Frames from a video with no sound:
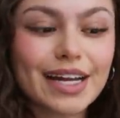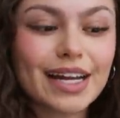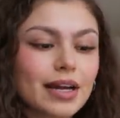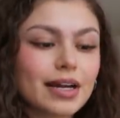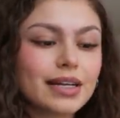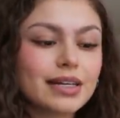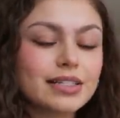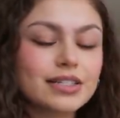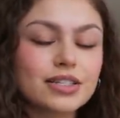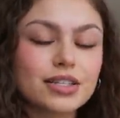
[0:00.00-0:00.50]
Maybe I
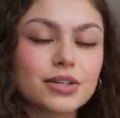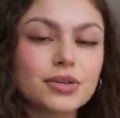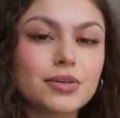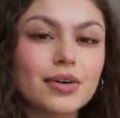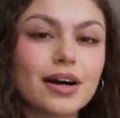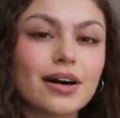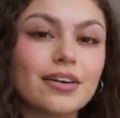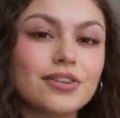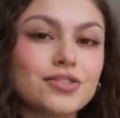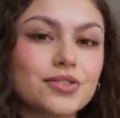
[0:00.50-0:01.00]
could do
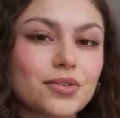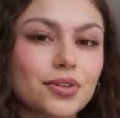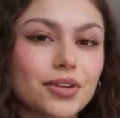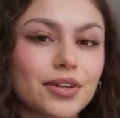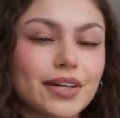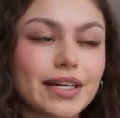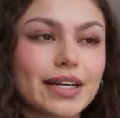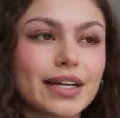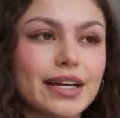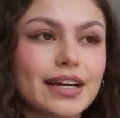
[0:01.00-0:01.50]
a
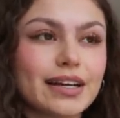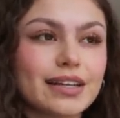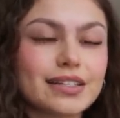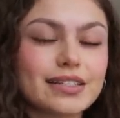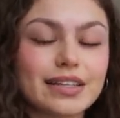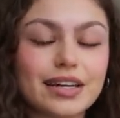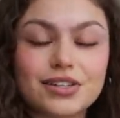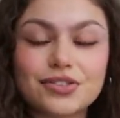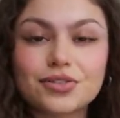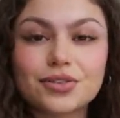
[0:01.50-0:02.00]
jewelry
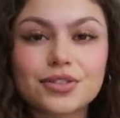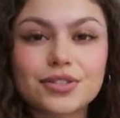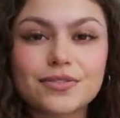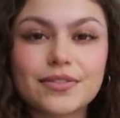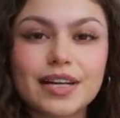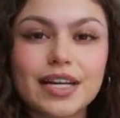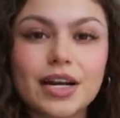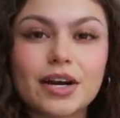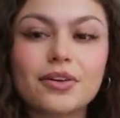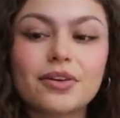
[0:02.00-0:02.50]
essentials
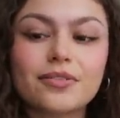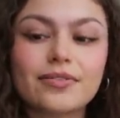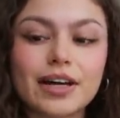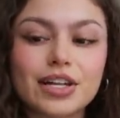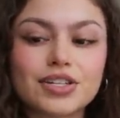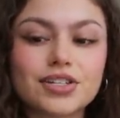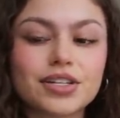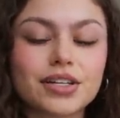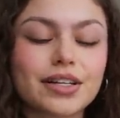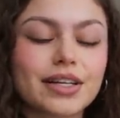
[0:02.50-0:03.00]
video
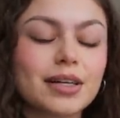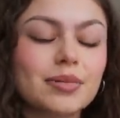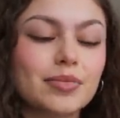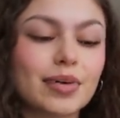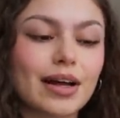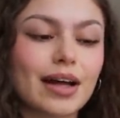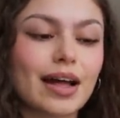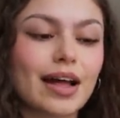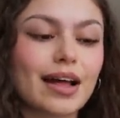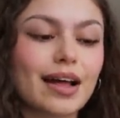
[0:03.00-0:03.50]
eventually,
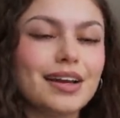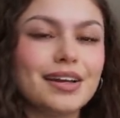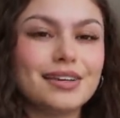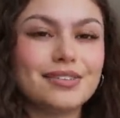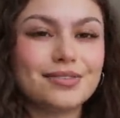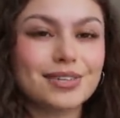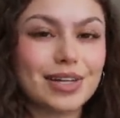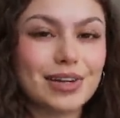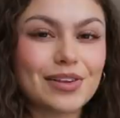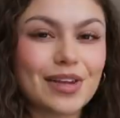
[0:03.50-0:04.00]
but I need to
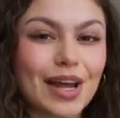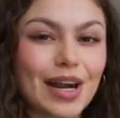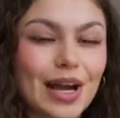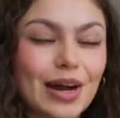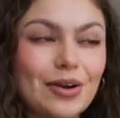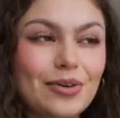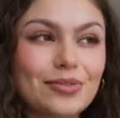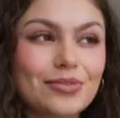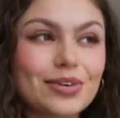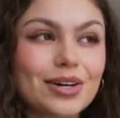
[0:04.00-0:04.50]
figure that
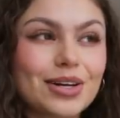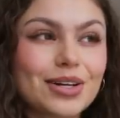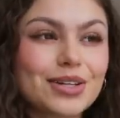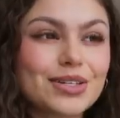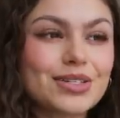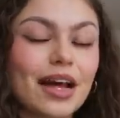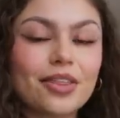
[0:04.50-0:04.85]
out first.